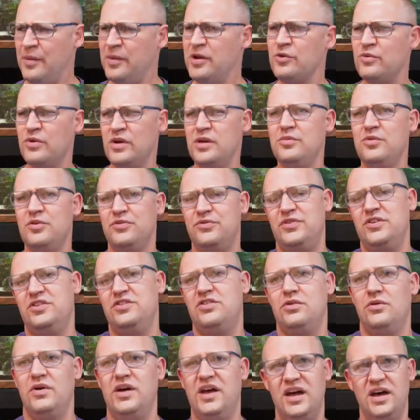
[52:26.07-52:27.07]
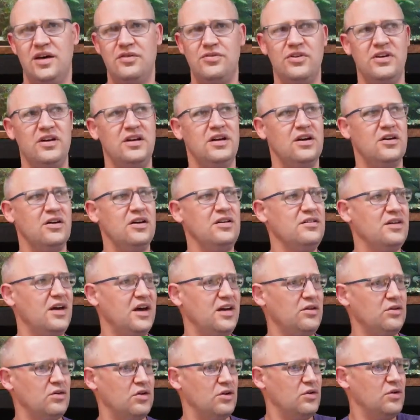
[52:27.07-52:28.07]
How many rainbow fish do I have right now?
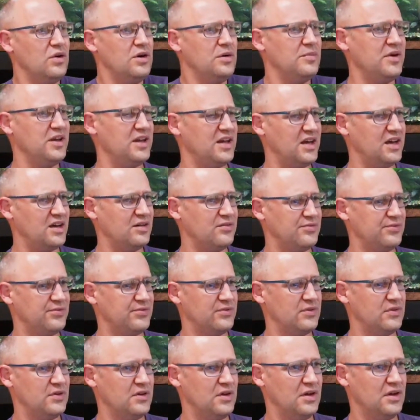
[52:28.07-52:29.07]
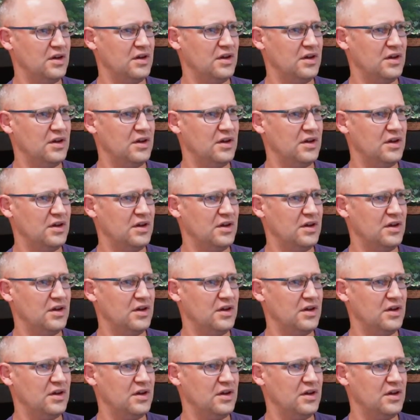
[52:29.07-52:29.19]
I don't know. I might have,